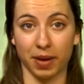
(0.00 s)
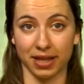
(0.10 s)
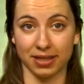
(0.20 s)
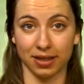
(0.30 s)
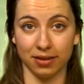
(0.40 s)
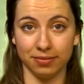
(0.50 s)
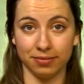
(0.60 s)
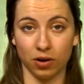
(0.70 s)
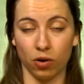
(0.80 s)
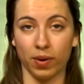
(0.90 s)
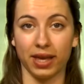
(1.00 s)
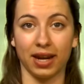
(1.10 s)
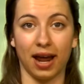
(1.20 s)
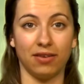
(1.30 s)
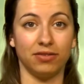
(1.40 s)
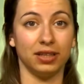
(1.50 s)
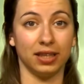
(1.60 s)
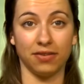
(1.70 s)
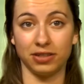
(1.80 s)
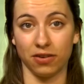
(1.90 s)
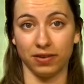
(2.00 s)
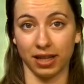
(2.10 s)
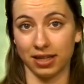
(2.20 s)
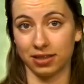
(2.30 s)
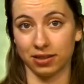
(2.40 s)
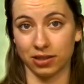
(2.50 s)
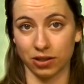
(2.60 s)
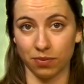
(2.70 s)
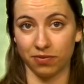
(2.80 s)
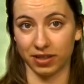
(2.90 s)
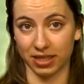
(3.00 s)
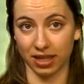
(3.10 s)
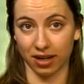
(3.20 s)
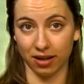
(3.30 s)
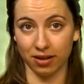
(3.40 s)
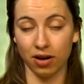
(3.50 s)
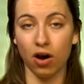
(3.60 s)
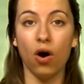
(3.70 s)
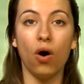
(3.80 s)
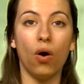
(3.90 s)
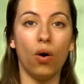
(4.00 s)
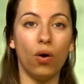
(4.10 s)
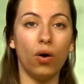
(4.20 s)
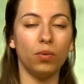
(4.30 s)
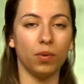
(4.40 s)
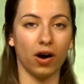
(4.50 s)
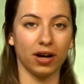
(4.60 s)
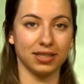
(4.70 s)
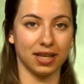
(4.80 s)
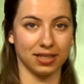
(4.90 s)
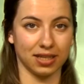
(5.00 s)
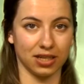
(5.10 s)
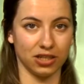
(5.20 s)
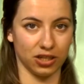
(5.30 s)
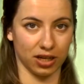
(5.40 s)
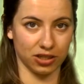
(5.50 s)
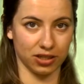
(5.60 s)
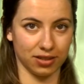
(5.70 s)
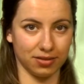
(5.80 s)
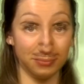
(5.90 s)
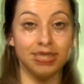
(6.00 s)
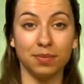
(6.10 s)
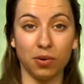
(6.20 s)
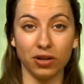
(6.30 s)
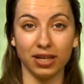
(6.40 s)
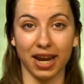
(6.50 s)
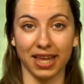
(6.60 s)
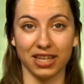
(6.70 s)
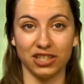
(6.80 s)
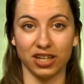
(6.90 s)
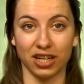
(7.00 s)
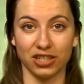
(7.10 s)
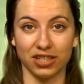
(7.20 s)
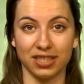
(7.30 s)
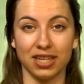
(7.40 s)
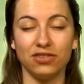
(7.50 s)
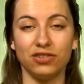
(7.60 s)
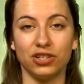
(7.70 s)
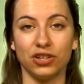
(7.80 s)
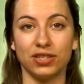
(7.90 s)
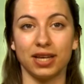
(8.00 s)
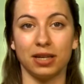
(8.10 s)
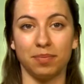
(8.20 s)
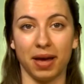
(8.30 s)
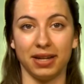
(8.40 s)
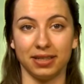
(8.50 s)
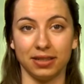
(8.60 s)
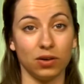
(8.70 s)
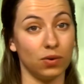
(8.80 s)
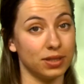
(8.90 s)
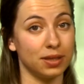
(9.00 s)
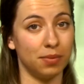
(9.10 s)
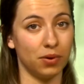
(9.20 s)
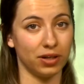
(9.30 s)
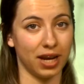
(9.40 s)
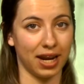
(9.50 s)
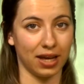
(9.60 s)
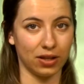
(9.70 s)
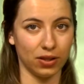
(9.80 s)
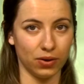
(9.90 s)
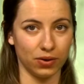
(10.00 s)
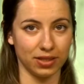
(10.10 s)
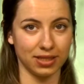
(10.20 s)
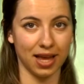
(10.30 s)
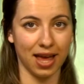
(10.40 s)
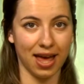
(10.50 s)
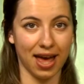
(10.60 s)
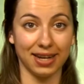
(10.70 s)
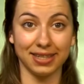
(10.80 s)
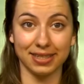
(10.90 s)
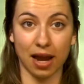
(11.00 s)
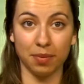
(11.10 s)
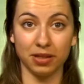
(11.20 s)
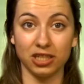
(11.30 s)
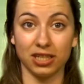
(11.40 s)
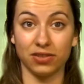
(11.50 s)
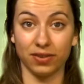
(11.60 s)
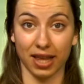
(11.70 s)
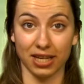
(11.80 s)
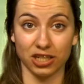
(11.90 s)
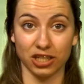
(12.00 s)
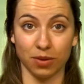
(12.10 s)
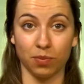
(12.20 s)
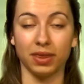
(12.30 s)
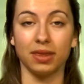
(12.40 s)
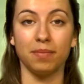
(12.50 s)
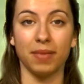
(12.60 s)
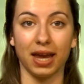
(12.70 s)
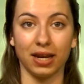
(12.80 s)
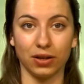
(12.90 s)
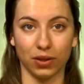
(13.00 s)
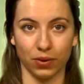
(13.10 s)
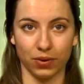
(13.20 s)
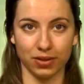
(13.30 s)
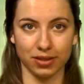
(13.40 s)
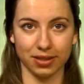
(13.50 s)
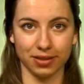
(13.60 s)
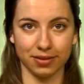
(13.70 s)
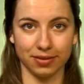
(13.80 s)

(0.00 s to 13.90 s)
pizza, or we can have leftover lentil soup for dinner, or works as the conjunction. Subordinating conjunctions introduce a dependent or subordinating clause and establish its relationship with the main clause.